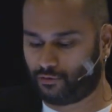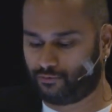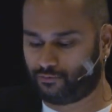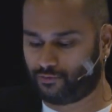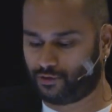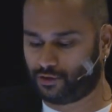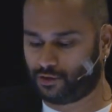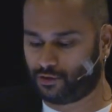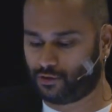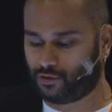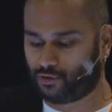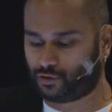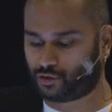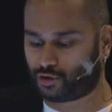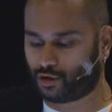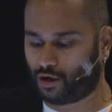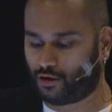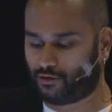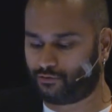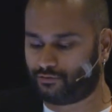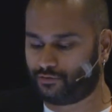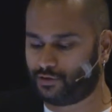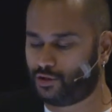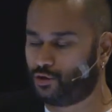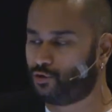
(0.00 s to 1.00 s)
the use
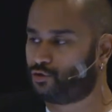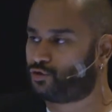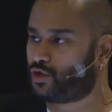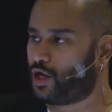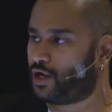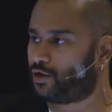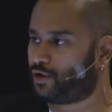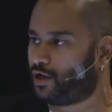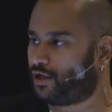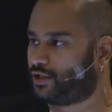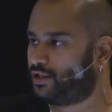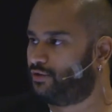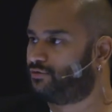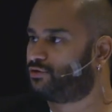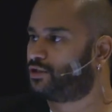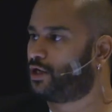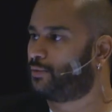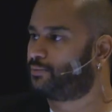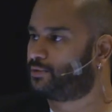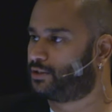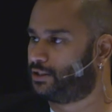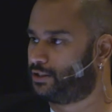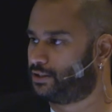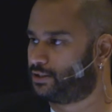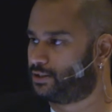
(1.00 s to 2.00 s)
of new psychoactive
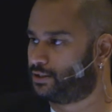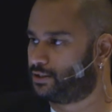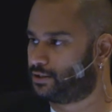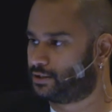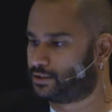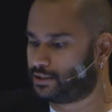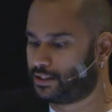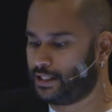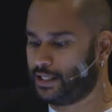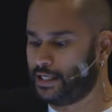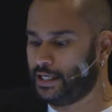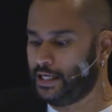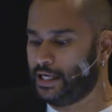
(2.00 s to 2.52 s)
substances.